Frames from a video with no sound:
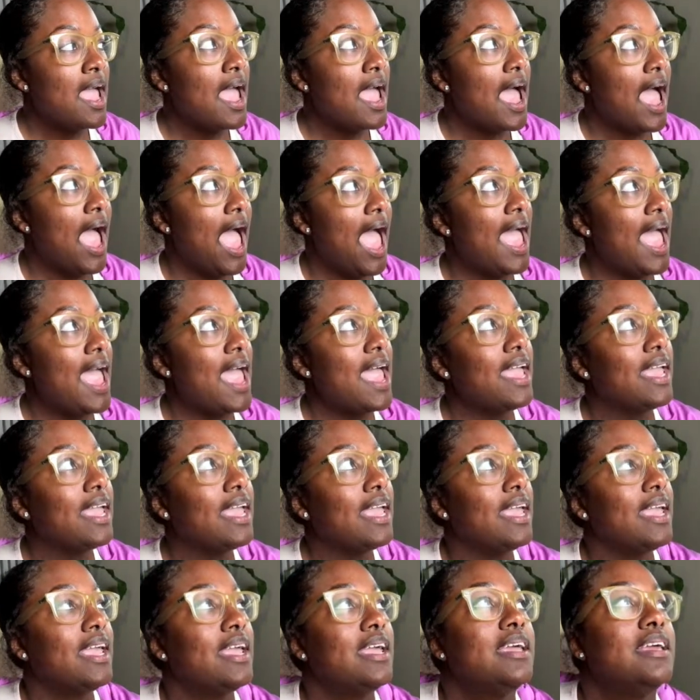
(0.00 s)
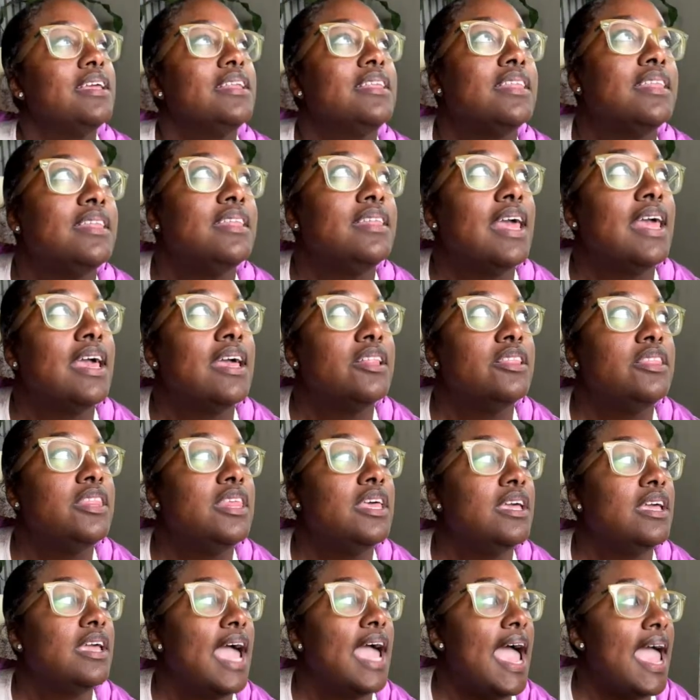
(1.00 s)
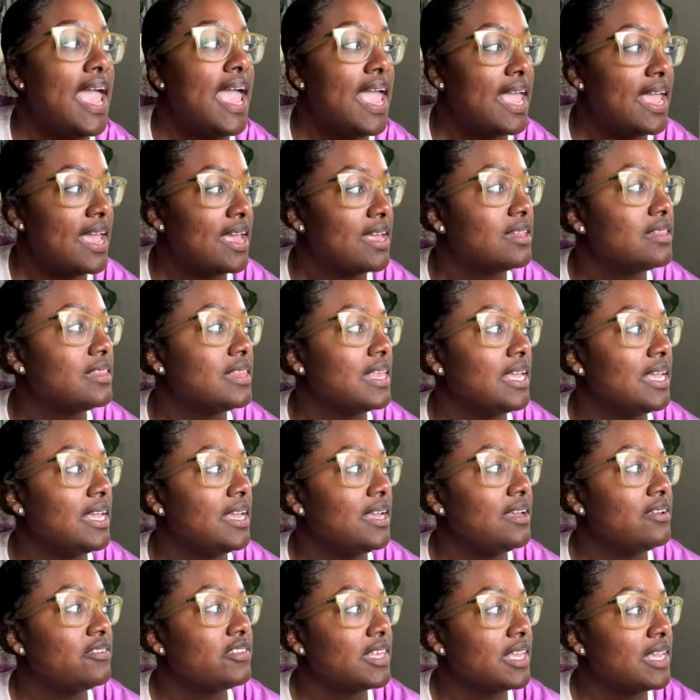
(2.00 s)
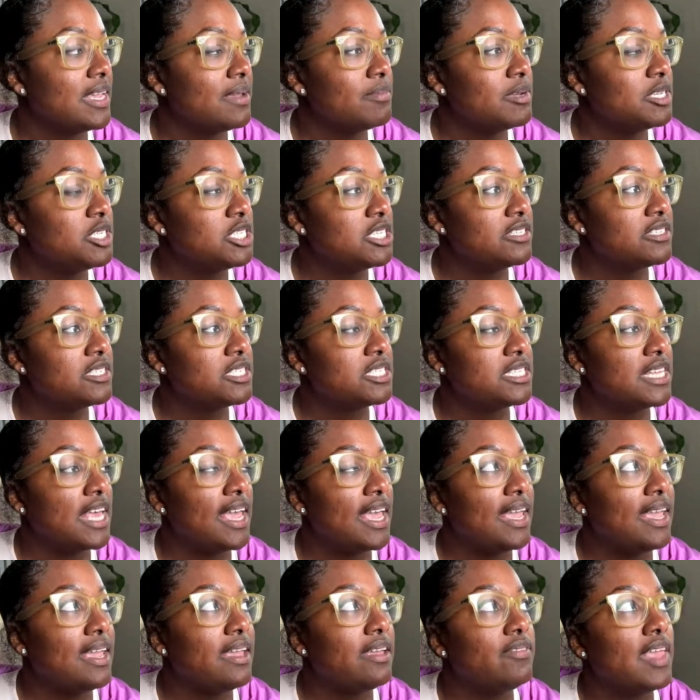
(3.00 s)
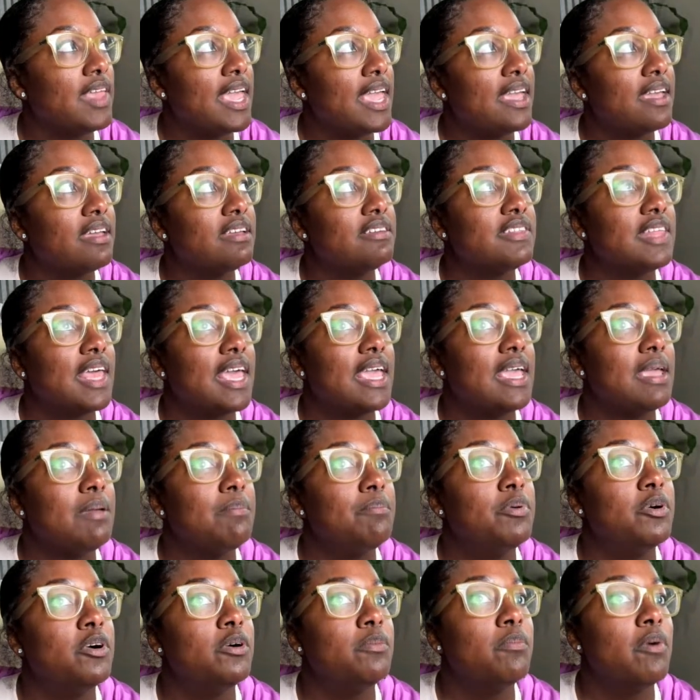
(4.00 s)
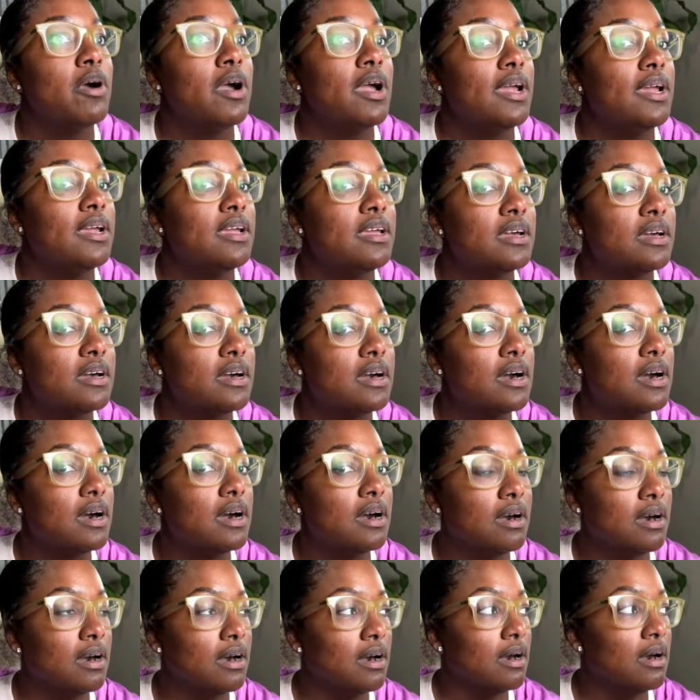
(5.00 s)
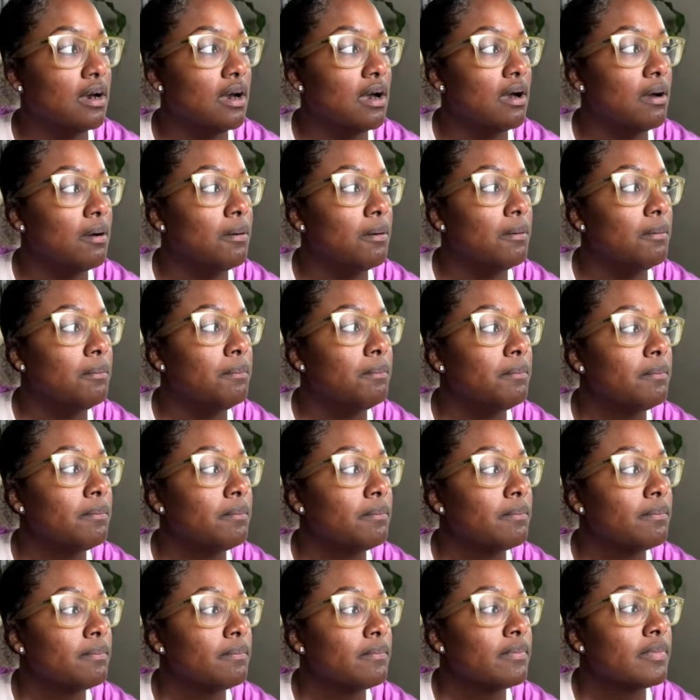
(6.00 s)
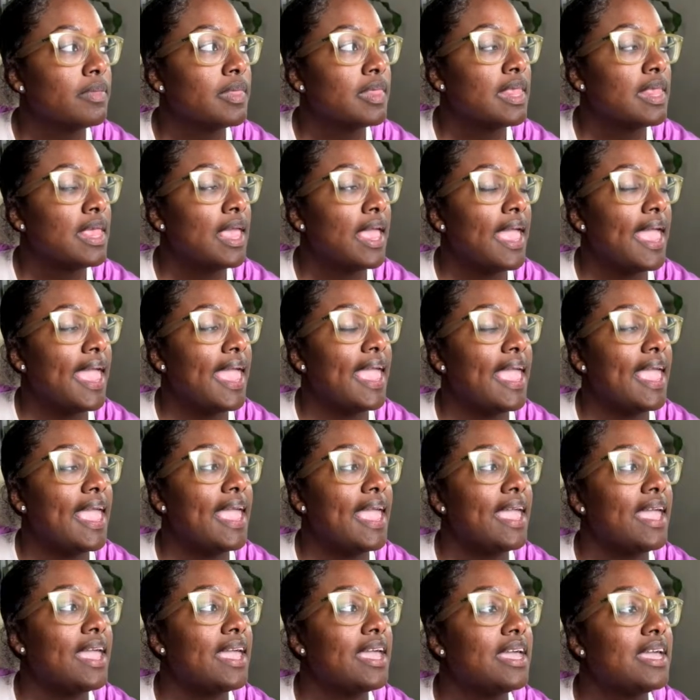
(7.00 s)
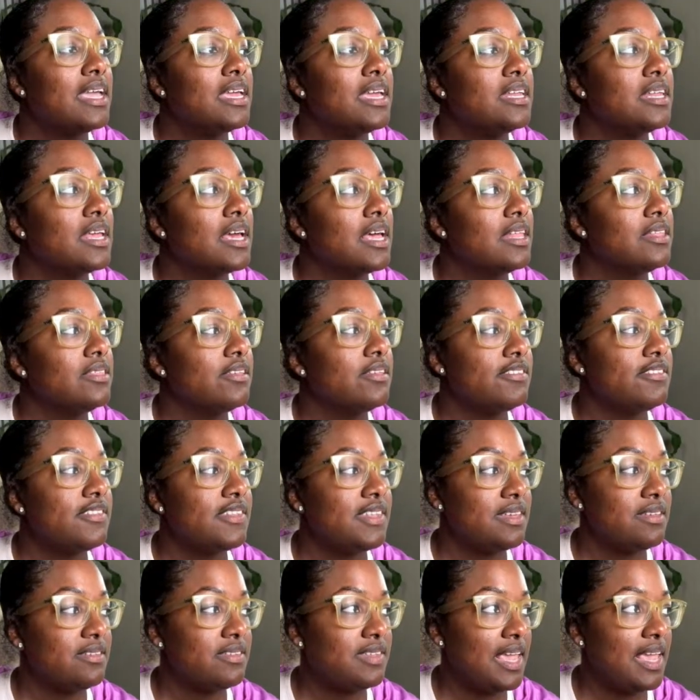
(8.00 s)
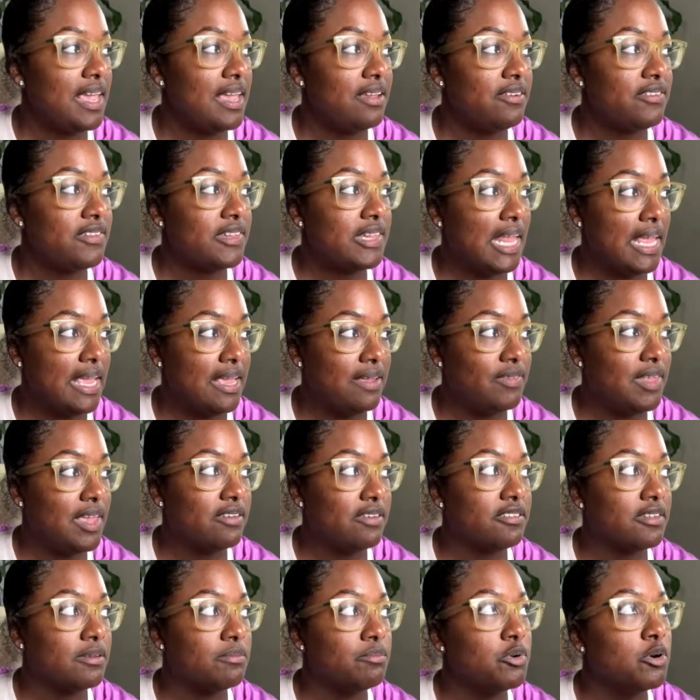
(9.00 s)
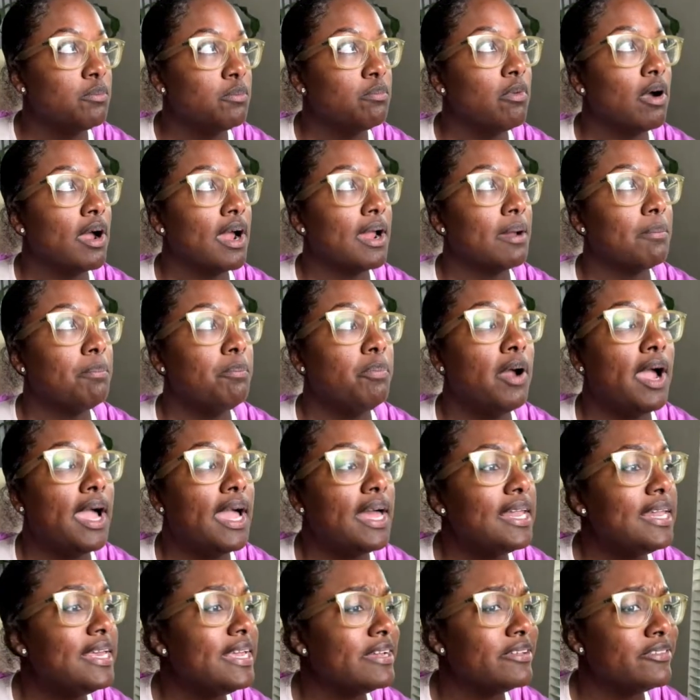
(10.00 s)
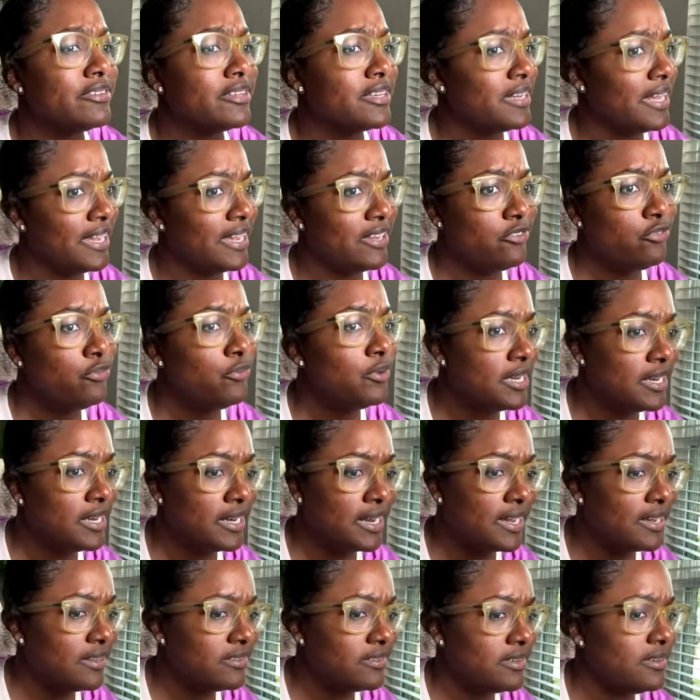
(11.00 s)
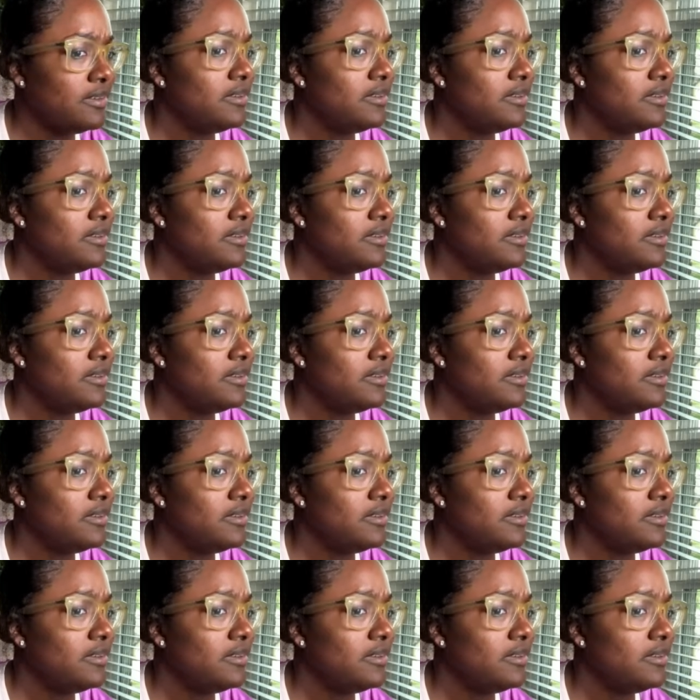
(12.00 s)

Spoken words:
I had these images saved as a bookmark, um, and the syntax saved as a bookmark probably until like 2019.